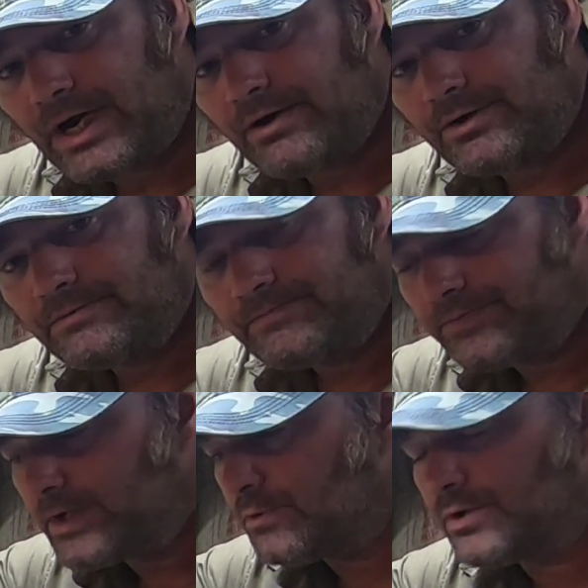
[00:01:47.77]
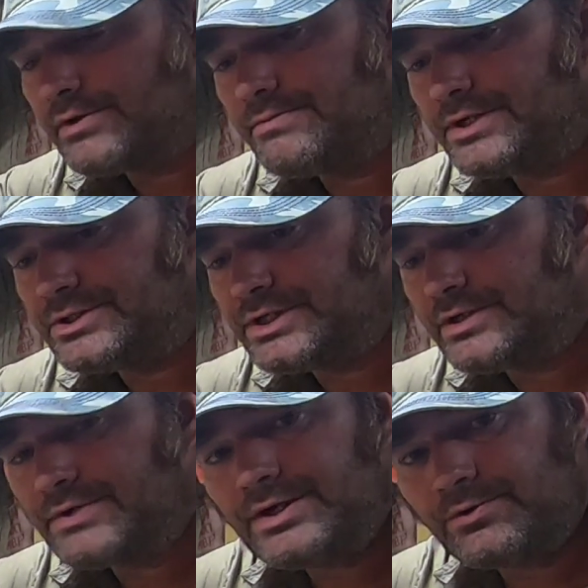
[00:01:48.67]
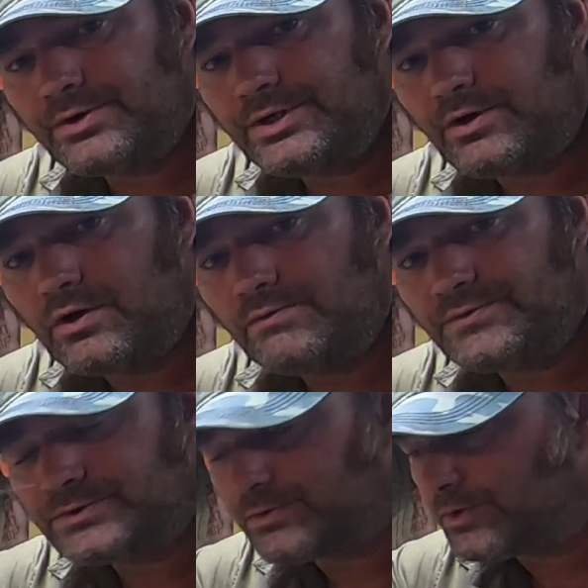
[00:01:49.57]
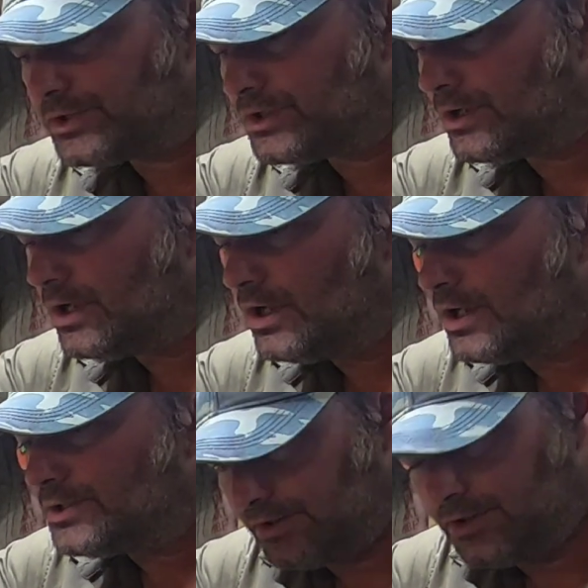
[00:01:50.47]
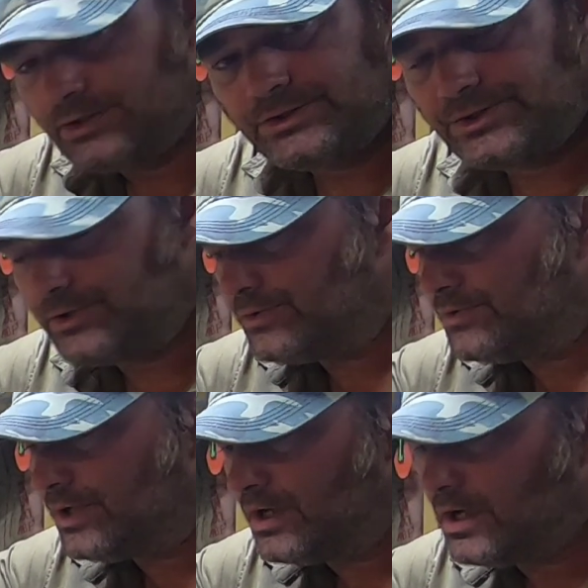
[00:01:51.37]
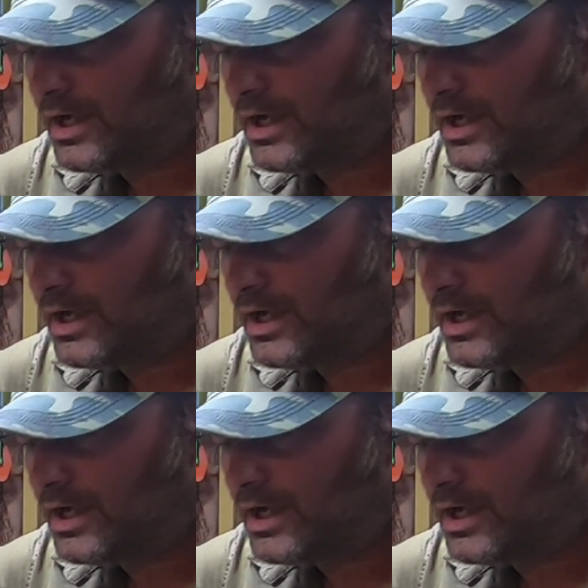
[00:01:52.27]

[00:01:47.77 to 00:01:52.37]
power, whether it be a generator or in your home for storage. Two,